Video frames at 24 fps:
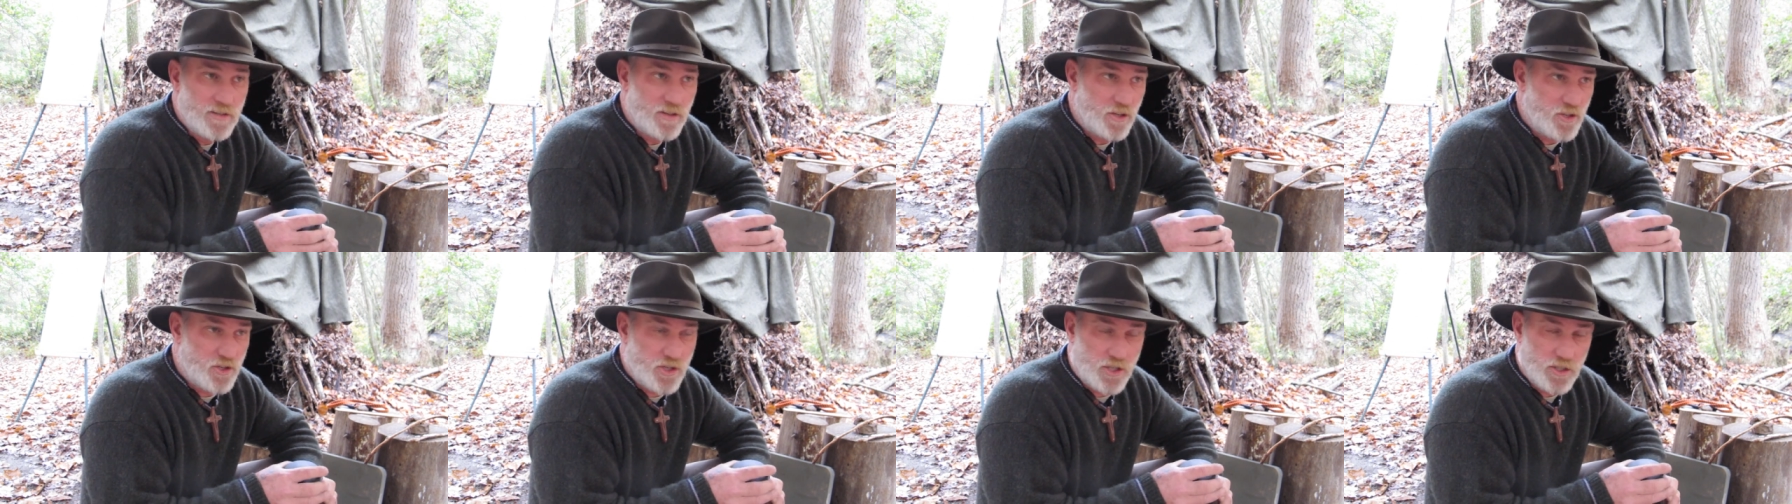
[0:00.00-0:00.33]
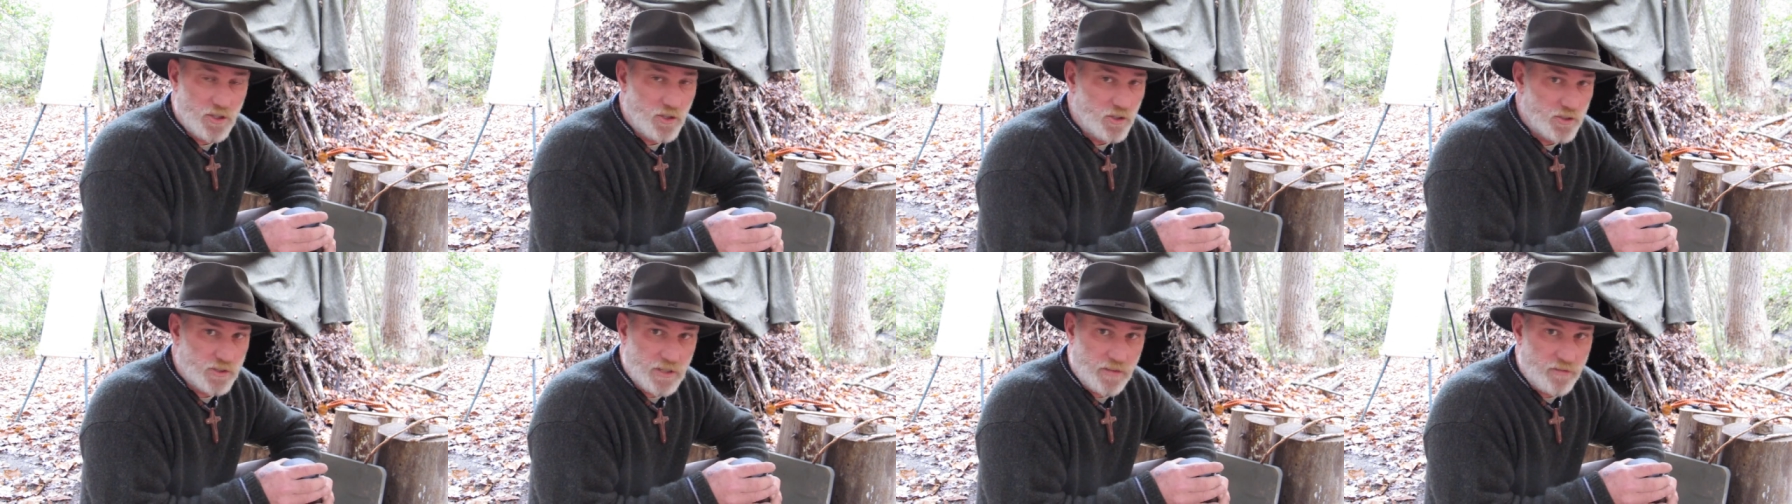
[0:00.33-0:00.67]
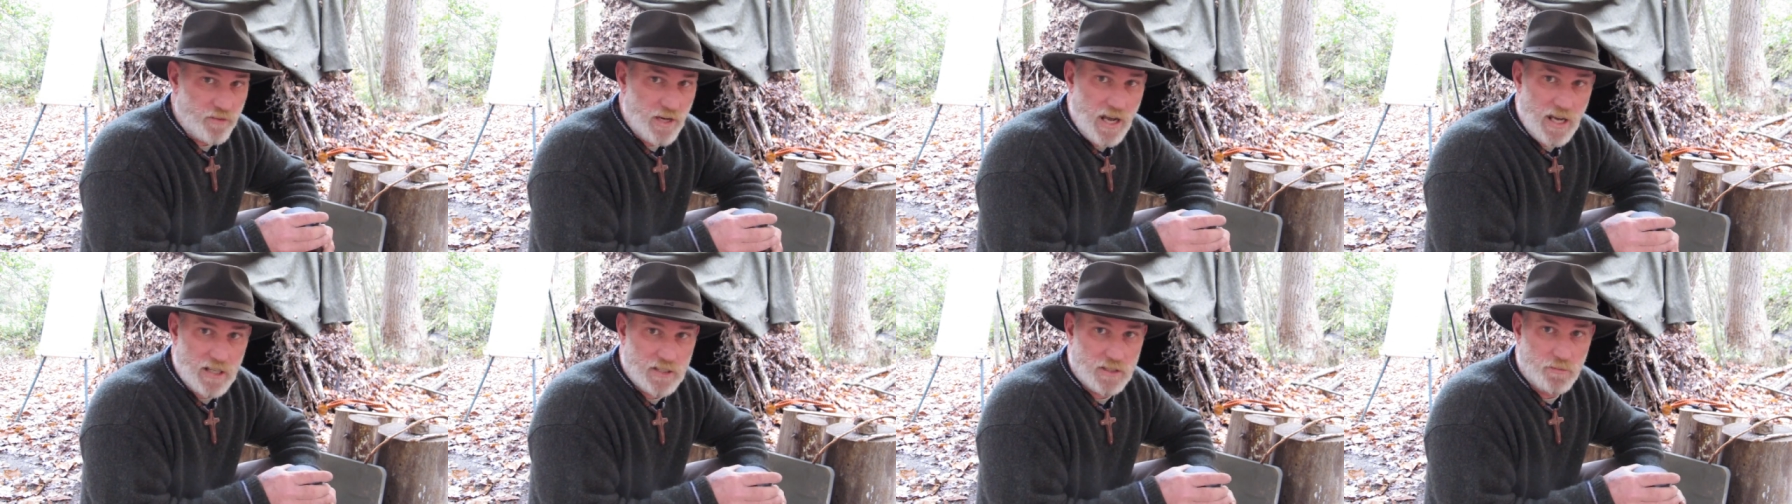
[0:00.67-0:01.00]
The chills have
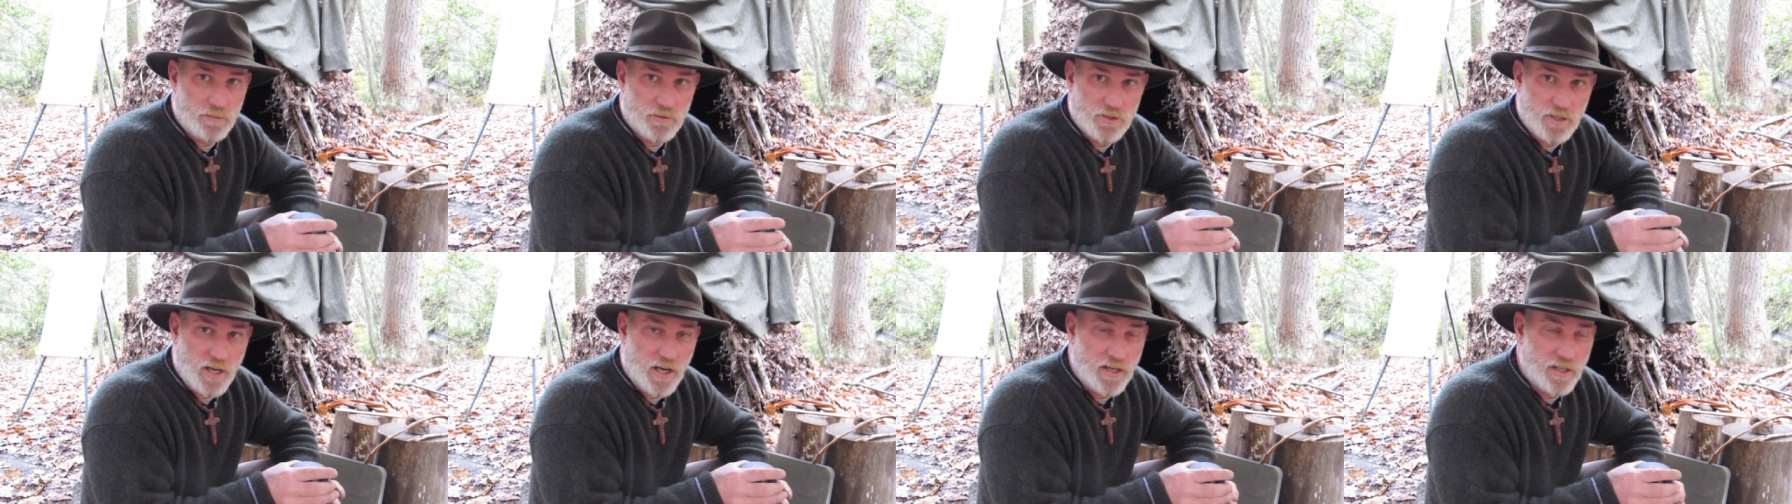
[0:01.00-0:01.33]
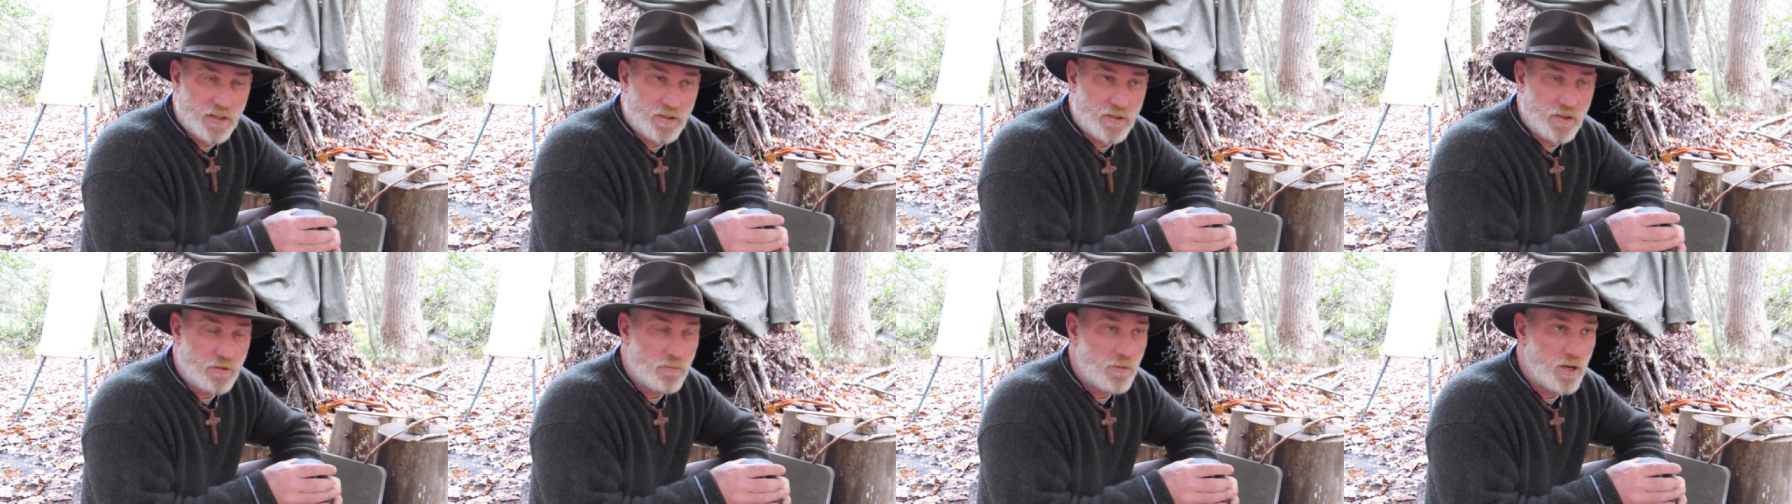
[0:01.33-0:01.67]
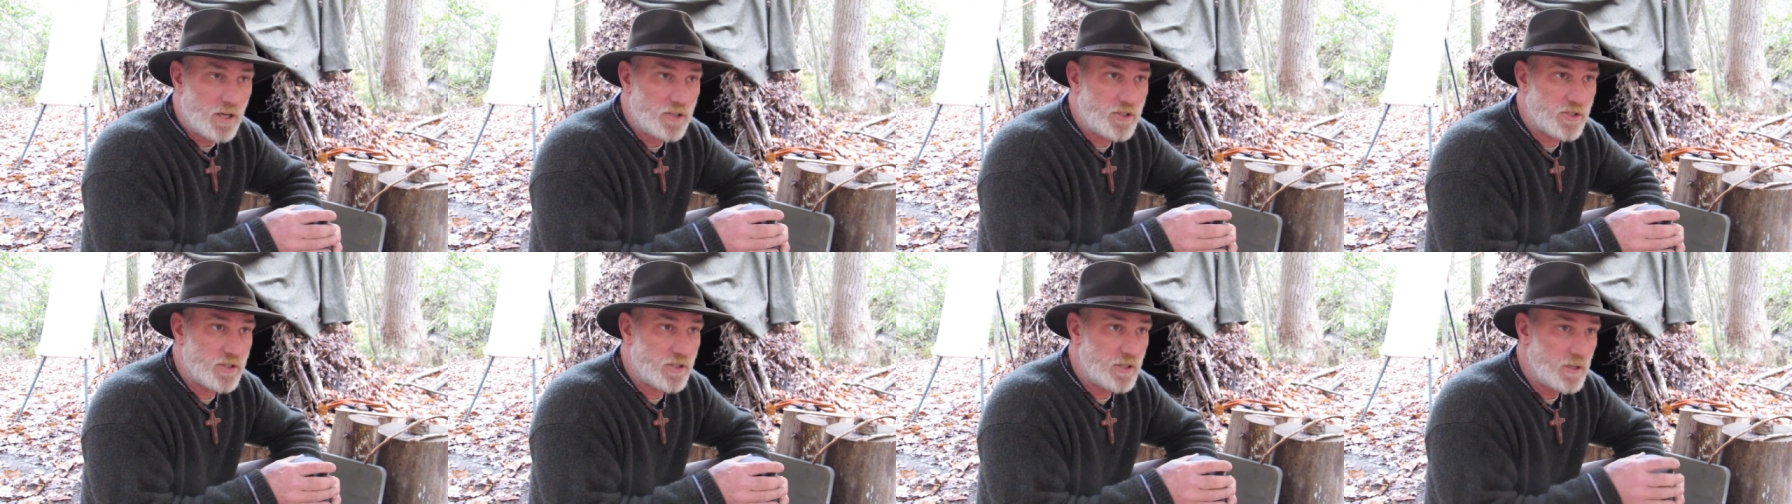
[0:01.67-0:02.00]
not subsided too
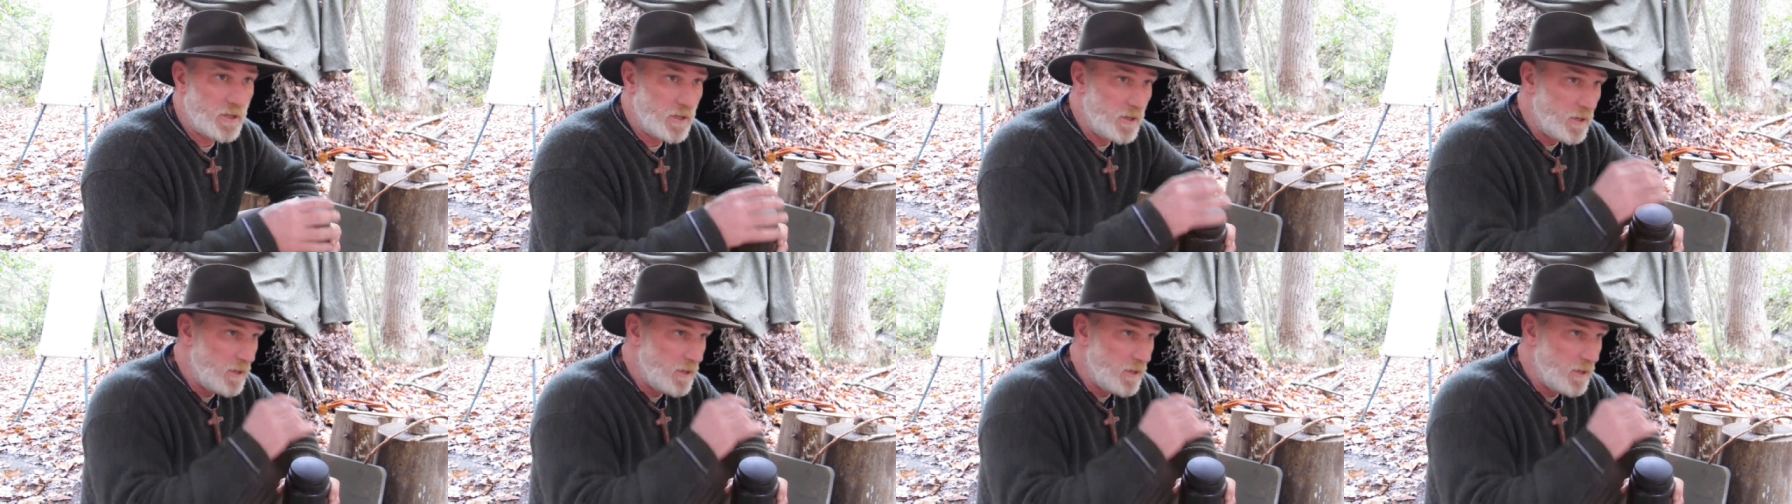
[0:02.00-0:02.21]
much,